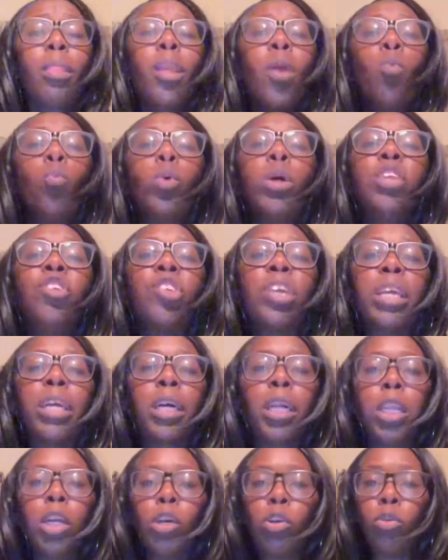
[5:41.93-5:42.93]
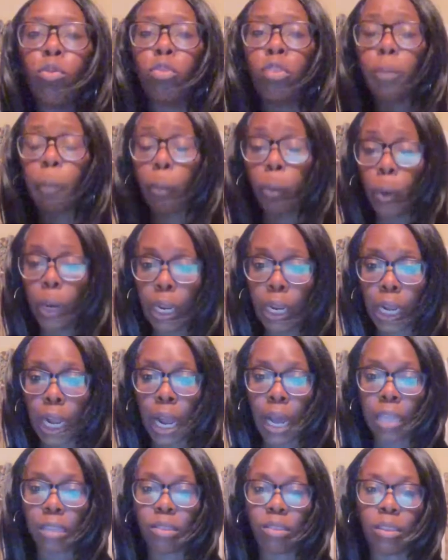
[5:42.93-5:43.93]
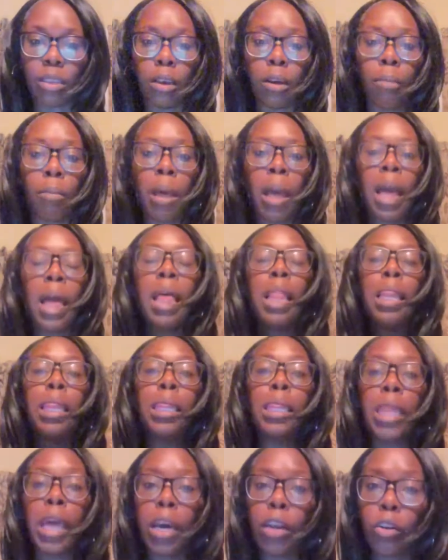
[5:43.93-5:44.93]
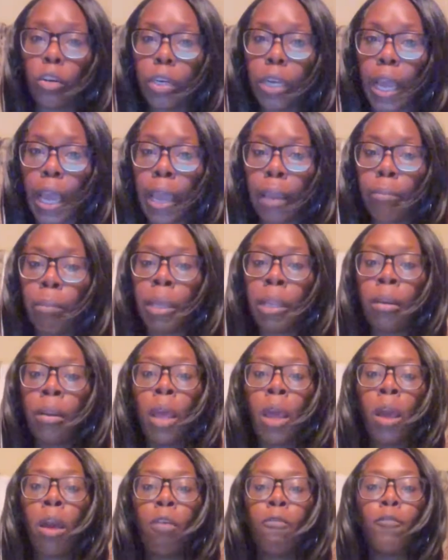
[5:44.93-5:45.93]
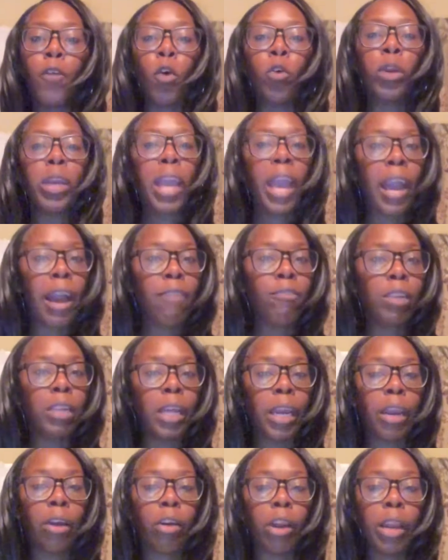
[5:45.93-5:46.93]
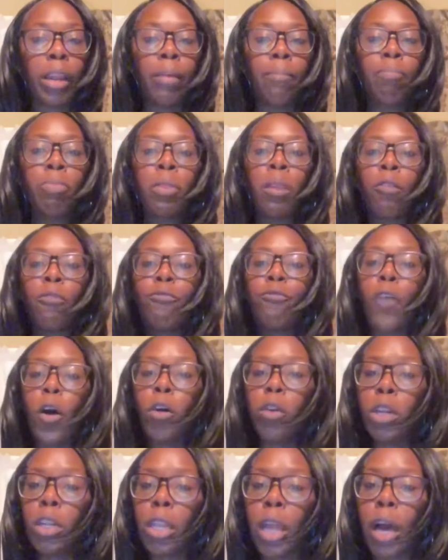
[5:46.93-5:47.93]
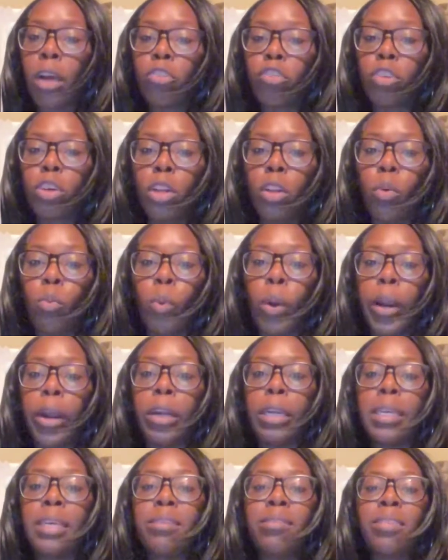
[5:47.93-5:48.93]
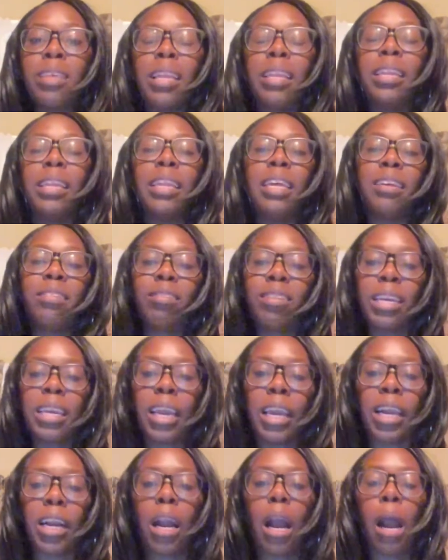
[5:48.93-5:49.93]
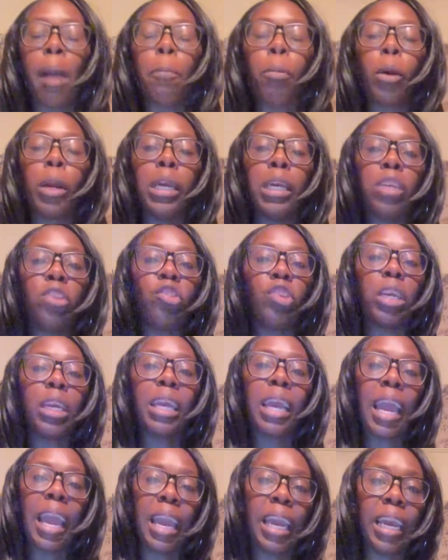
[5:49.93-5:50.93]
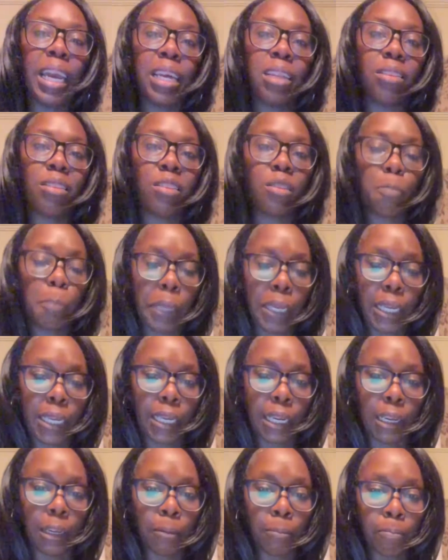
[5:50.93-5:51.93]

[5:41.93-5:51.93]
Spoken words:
which includes print concept, letter naming, vocabulary, phonological awareness, listening and comprehension, and speaking.